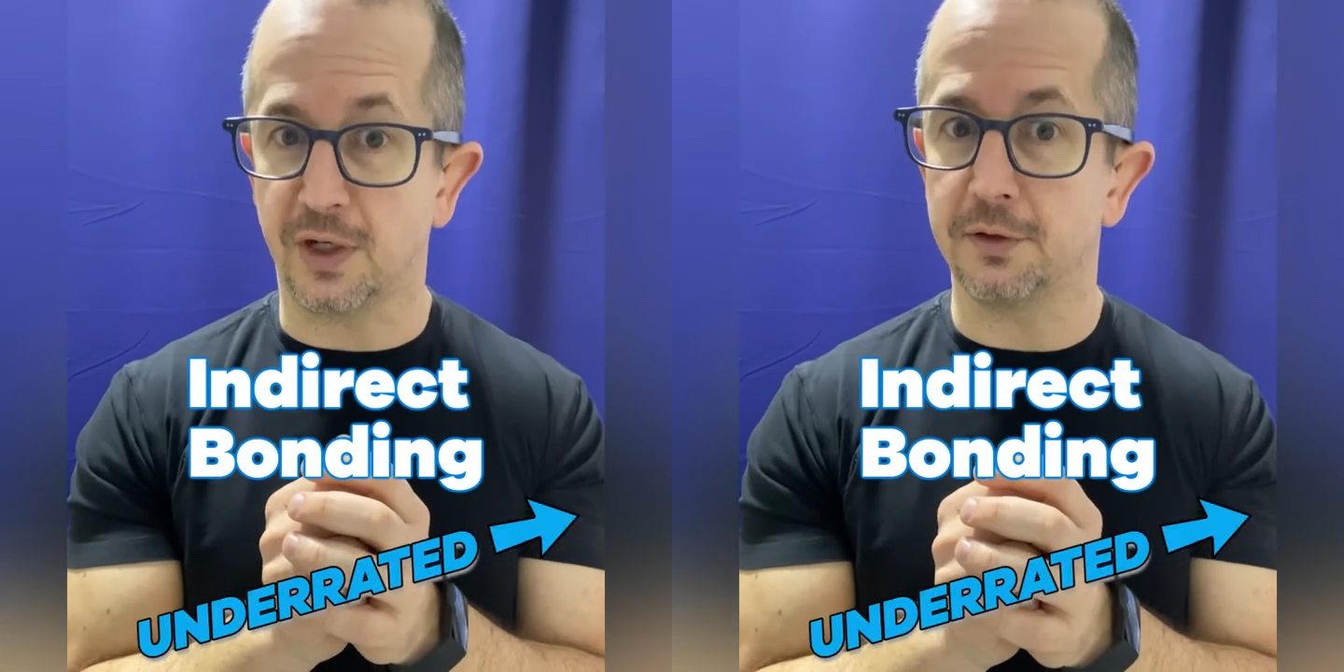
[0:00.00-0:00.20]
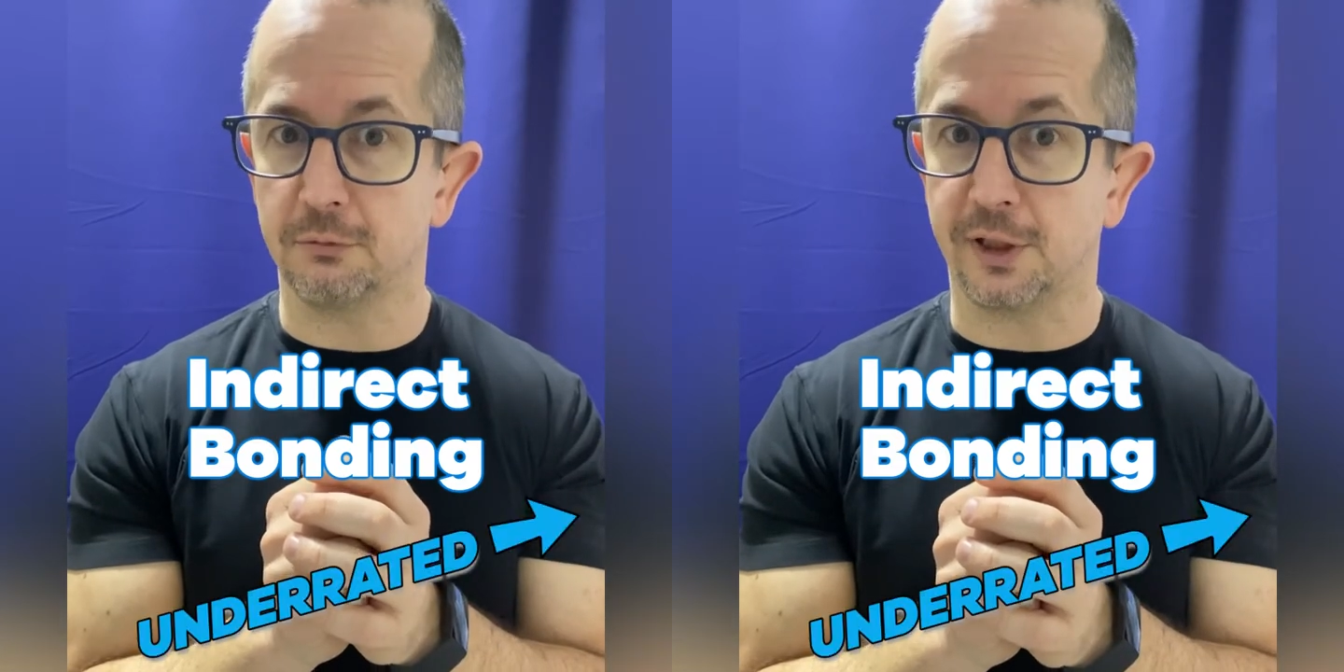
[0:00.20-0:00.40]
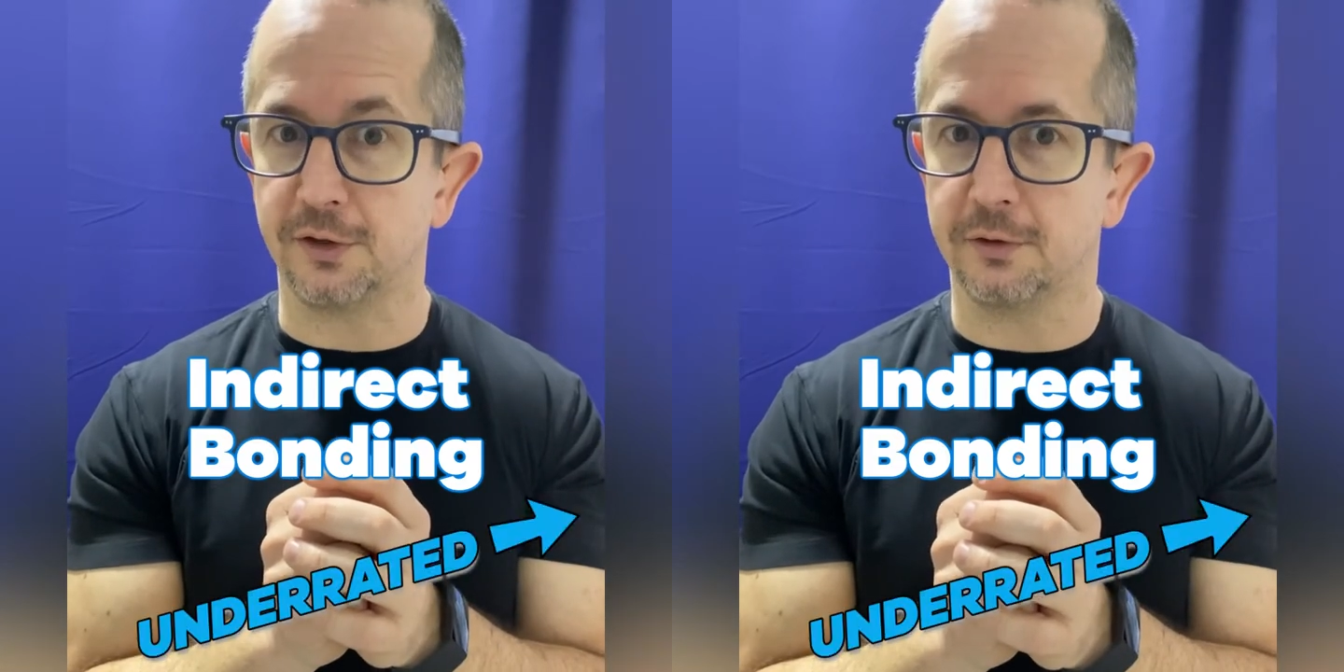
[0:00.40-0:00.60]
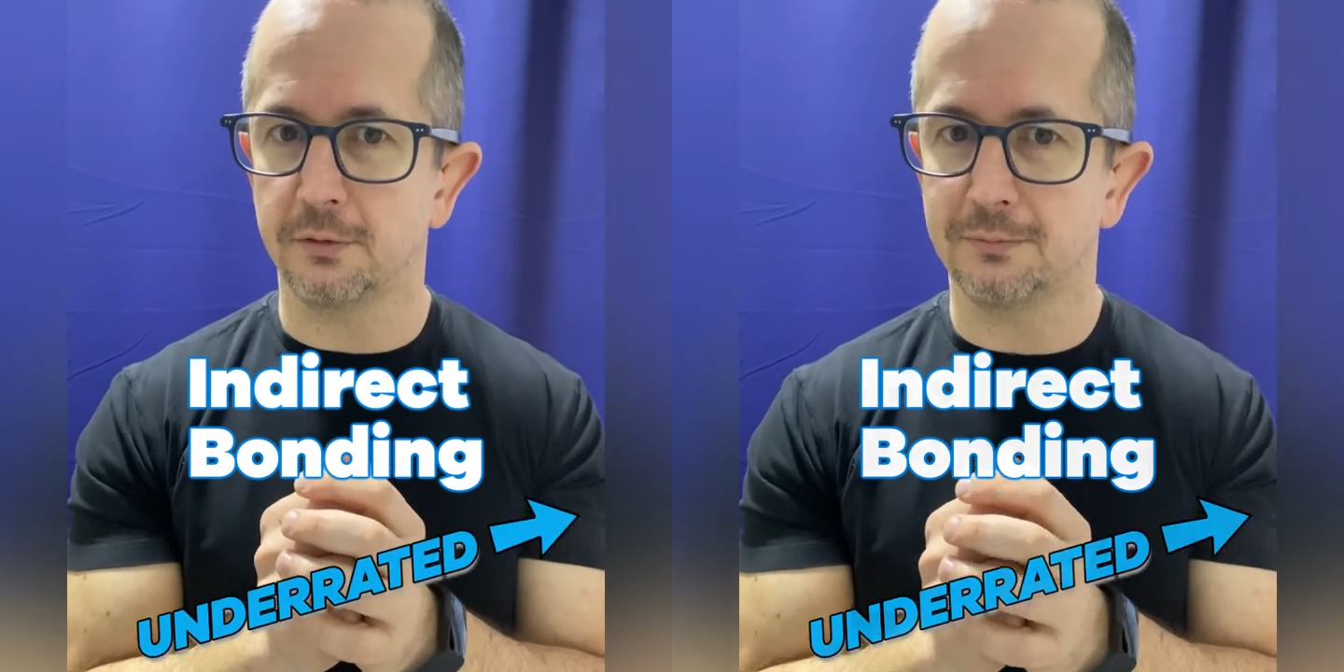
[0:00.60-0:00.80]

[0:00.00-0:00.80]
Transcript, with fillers: underrated.